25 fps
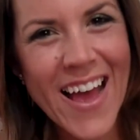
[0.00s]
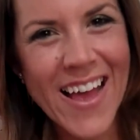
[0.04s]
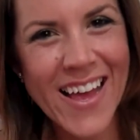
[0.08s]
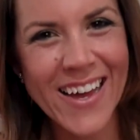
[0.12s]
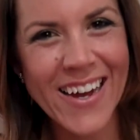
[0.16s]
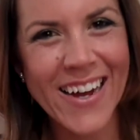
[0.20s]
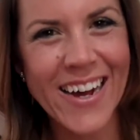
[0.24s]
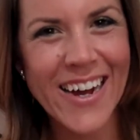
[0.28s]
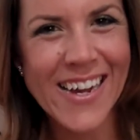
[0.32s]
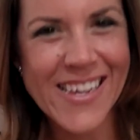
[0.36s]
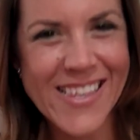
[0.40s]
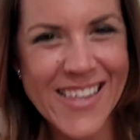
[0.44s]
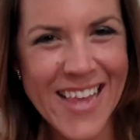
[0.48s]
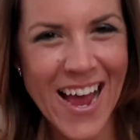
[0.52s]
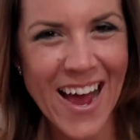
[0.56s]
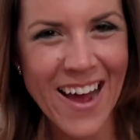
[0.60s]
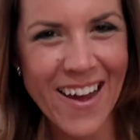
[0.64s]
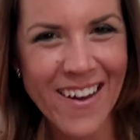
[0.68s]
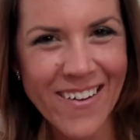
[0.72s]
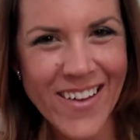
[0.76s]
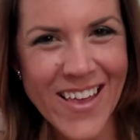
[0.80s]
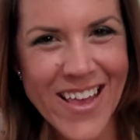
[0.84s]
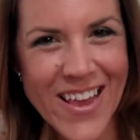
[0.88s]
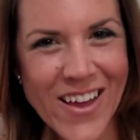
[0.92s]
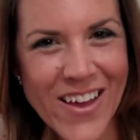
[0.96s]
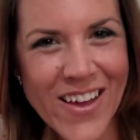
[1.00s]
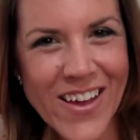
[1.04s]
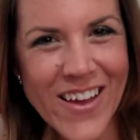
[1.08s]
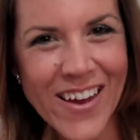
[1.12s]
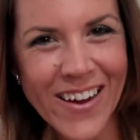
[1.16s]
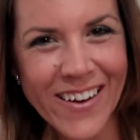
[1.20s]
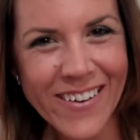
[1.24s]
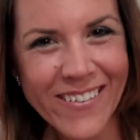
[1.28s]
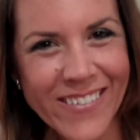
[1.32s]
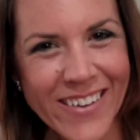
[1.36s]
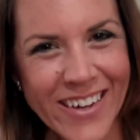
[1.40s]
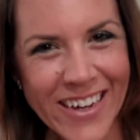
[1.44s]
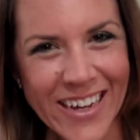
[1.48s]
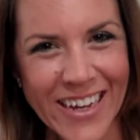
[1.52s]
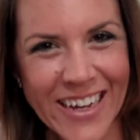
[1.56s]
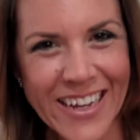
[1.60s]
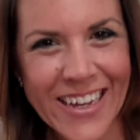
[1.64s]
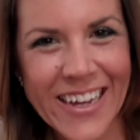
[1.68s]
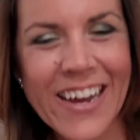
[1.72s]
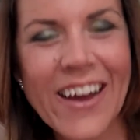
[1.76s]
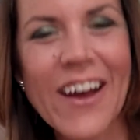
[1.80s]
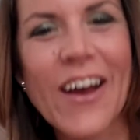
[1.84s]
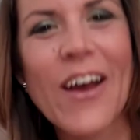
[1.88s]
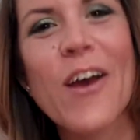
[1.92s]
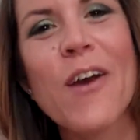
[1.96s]
Hi guys, how are you
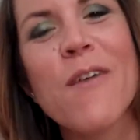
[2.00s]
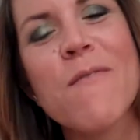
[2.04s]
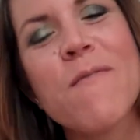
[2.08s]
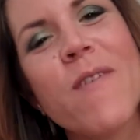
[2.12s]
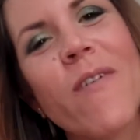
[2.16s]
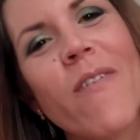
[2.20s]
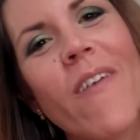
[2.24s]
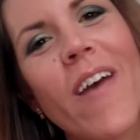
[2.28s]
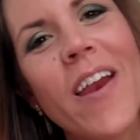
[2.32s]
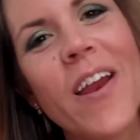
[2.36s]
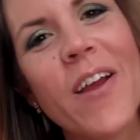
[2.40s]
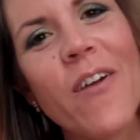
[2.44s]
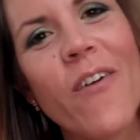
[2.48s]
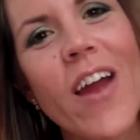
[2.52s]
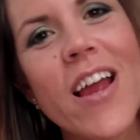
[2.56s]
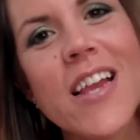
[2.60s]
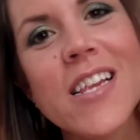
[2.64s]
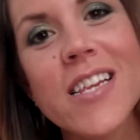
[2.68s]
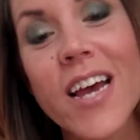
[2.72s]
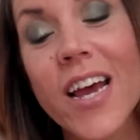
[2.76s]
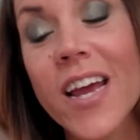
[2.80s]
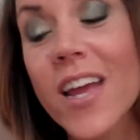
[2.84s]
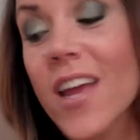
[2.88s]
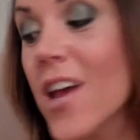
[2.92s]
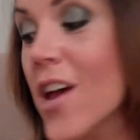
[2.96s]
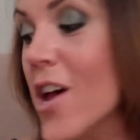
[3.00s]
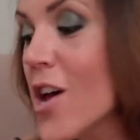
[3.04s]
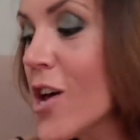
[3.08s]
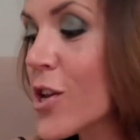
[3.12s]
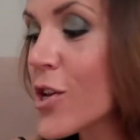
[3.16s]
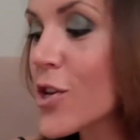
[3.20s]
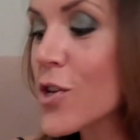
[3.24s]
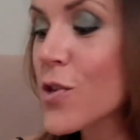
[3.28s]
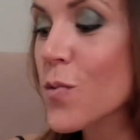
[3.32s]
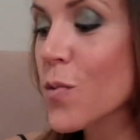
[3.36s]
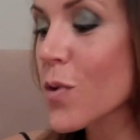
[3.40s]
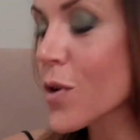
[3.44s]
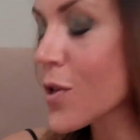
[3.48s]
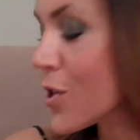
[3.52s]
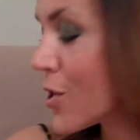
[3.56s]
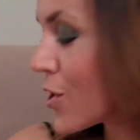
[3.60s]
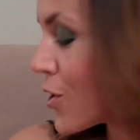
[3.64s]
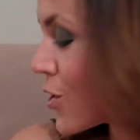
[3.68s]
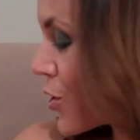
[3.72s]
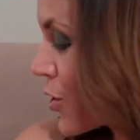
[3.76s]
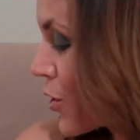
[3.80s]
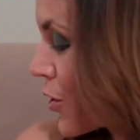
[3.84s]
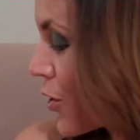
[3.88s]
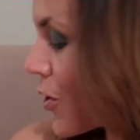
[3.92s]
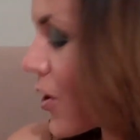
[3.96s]
going? I hope you've had a great day. Just
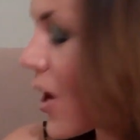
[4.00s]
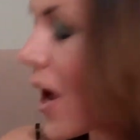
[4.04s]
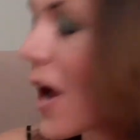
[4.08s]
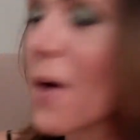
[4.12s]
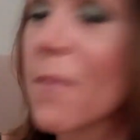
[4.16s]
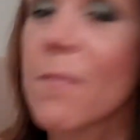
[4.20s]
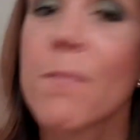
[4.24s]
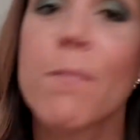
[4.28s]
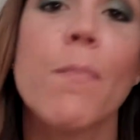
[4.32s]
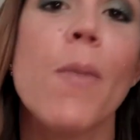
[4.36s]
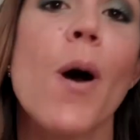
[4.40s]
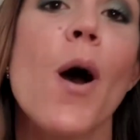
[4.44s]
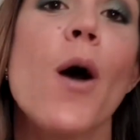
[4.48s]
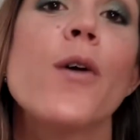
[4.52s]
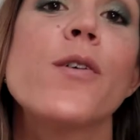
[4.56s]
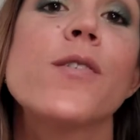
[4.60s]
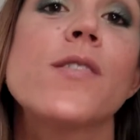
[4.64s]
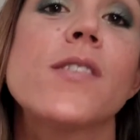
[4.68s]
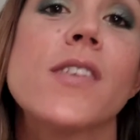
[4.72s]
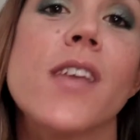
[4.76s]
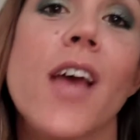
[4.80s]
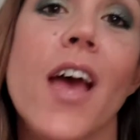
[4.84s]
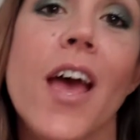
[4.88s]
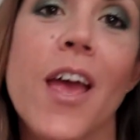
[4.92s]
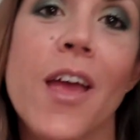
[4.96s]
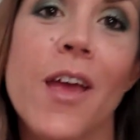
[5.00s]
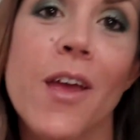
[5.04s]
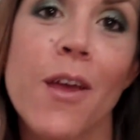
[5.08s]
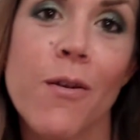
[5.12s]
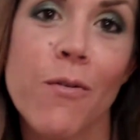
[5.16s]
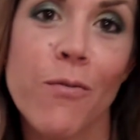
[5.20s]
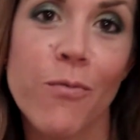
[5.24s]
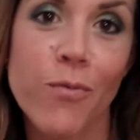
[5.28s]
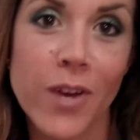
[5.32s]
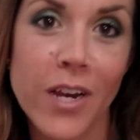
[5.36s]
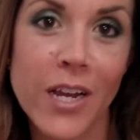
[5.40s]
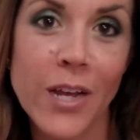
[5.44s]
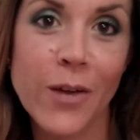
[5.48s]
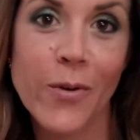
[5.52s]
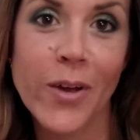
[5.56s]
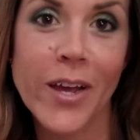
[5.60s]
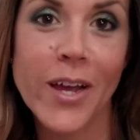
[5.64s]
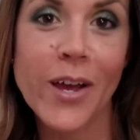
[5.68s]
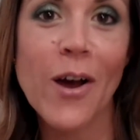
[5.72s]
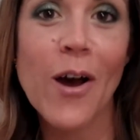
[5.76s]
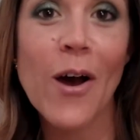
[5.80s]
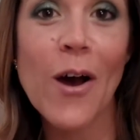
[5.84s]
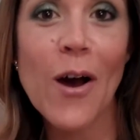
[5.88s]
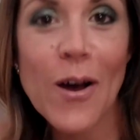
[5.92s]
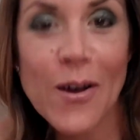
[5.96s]
wanted to um, post a really quick
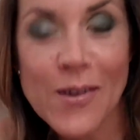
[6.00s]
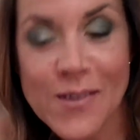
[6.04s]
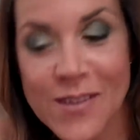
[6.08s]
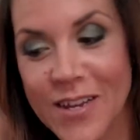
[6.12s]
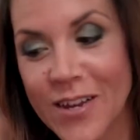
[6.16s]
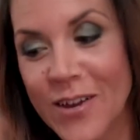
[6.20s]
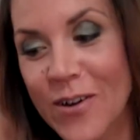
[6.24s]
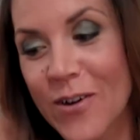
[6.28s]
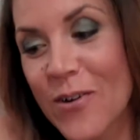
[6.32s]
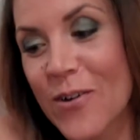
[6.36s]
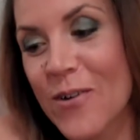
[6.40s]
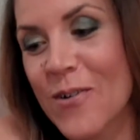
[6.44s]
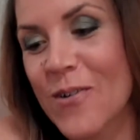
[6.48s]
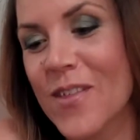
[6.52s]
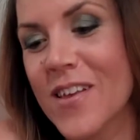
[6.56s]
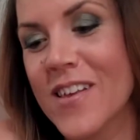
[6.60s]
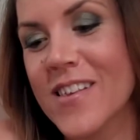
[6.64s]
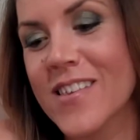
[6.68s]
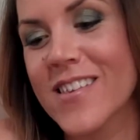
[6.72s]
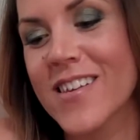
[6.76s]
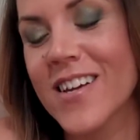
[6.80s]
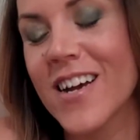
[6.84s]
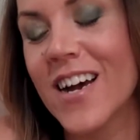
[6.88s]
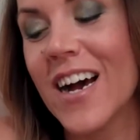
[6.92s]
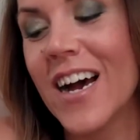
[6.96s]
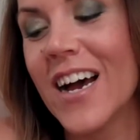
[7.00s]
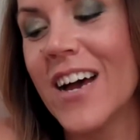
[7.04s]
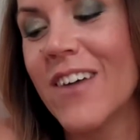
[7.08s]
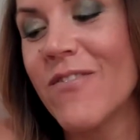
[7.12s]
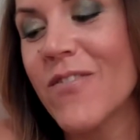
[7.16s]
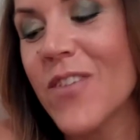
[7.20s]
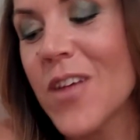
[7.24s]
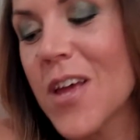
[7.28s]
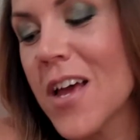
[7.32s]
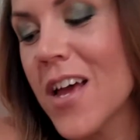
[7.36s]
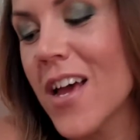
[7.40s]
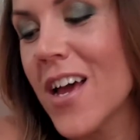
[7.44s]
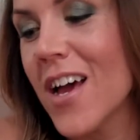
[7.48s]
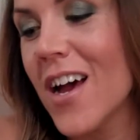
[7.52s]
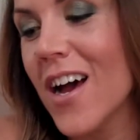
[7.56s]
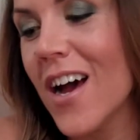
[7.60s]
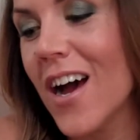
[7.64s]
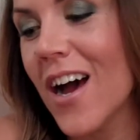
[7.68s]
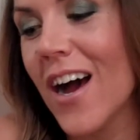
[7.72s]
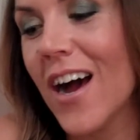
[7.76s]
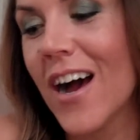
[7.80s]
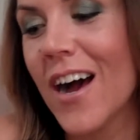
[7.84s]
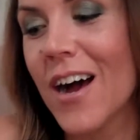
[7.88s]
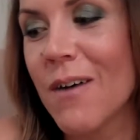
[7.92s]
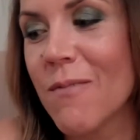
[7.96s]
Aussie haul this time.
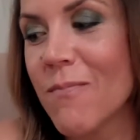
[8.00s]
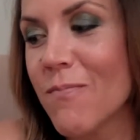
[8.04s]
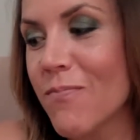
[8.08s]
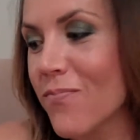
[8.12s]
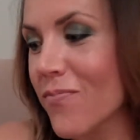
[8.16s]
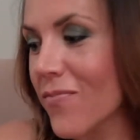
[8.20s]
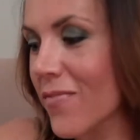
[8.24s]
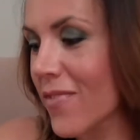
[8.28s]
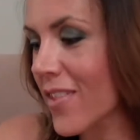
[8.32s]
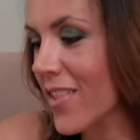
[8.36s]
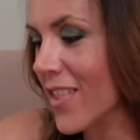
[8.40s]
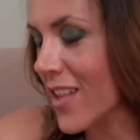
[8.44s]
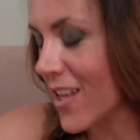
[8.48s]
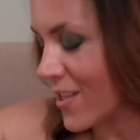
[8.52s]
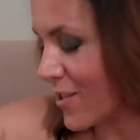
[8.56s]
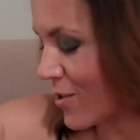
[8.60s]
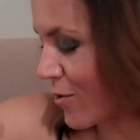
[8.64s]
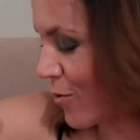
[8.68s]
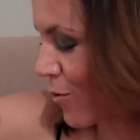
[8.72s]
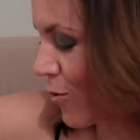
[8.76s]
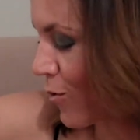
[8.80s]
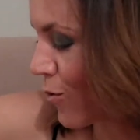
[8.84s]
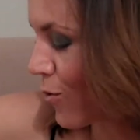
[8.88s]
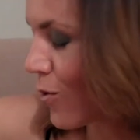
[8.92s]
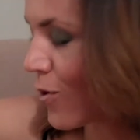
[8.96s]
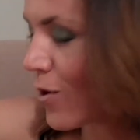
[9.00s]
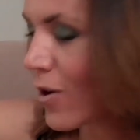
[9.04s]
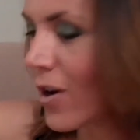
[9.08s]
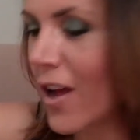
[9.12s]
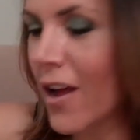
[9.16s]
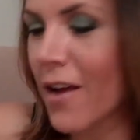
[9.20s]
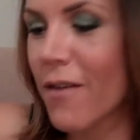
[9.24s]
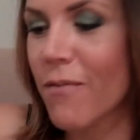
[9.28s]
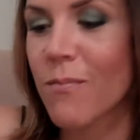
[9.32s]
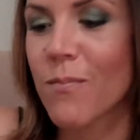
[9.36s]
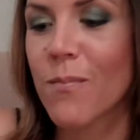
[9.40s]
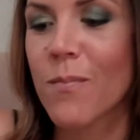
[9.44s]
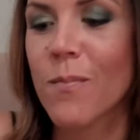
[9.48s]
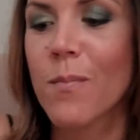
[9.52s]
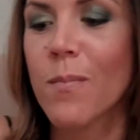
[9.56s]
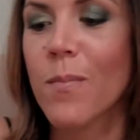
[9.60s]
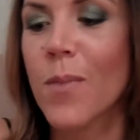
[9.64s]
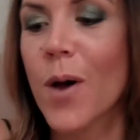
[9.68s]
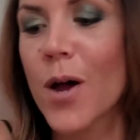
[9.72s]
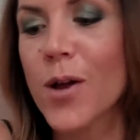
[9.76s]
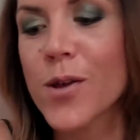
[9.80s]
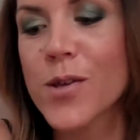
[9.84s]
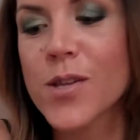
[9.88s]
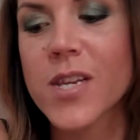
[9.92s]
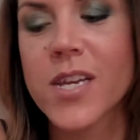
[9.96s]
Um, that's all I'm
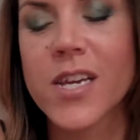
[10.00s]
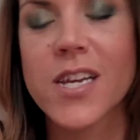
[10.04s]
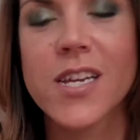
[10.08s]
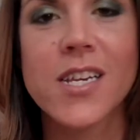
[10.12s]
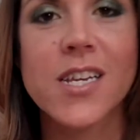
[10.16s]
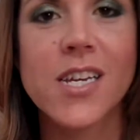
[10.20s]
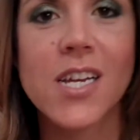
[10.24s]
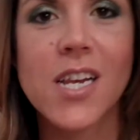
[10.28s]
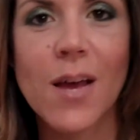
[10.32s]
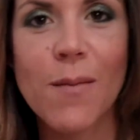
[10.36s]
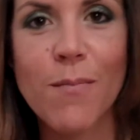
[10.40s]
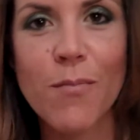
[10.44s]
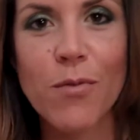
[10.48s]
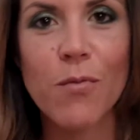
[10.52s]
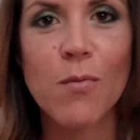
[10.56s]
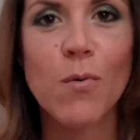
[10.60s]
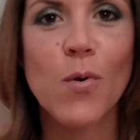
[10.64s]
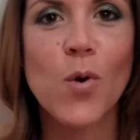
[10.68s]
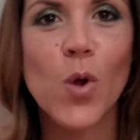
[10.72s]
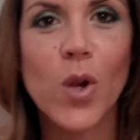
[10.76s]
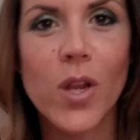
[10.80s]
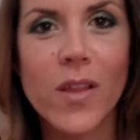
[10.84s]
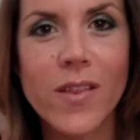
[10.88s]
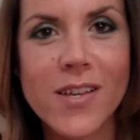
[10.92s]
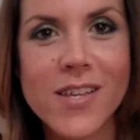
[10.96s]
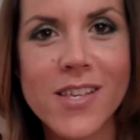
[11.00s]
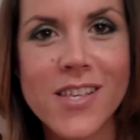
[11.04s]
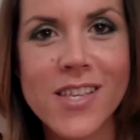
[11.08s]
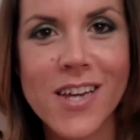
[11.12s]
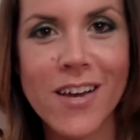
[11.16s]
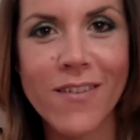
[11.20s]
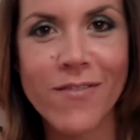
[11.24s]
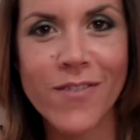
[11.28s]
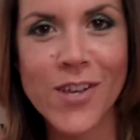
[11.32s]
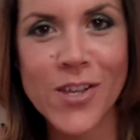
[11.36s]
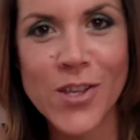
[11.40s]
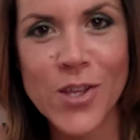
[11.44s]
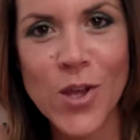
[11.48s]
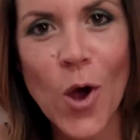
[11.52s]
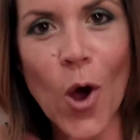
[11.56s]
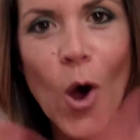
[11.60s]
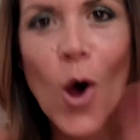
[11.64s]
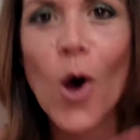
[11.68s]
posting until I'm through all of this stuff is